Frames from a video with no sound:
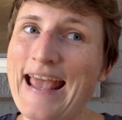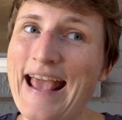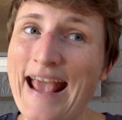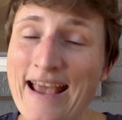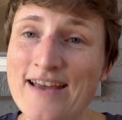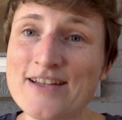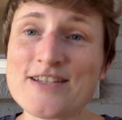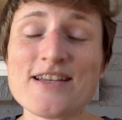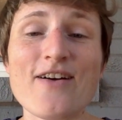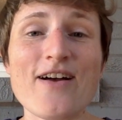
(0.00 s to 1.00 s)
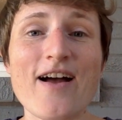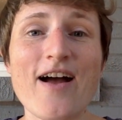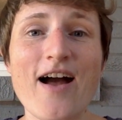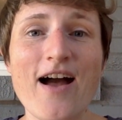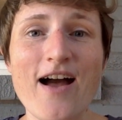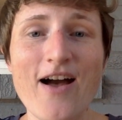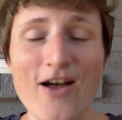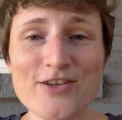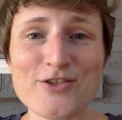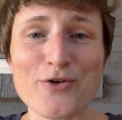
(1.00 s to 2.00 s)
And
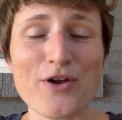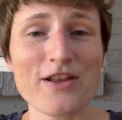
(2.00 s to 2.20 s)
also